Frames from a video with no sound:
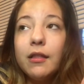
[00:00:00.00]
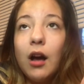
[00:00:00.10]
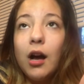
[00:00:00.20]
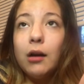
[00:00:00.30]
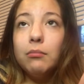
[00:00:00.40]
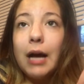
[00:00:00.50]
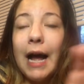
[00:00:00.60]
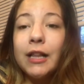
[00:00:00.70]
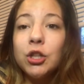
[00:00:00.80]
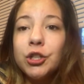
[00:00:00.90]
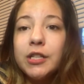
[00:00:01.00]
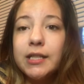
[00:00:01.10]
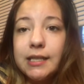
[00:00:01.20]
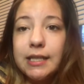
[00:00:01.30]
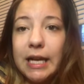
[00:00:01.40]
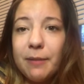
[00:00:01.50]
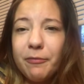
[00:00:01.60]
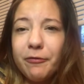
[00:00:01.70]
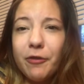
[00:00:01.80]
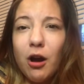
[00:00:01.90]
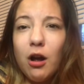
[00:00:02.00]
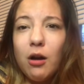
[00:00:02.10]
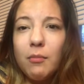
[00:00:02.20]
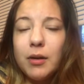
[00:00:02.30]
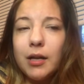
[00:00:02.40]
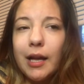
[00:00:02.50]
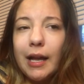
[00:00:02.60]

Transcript: I learned this tip from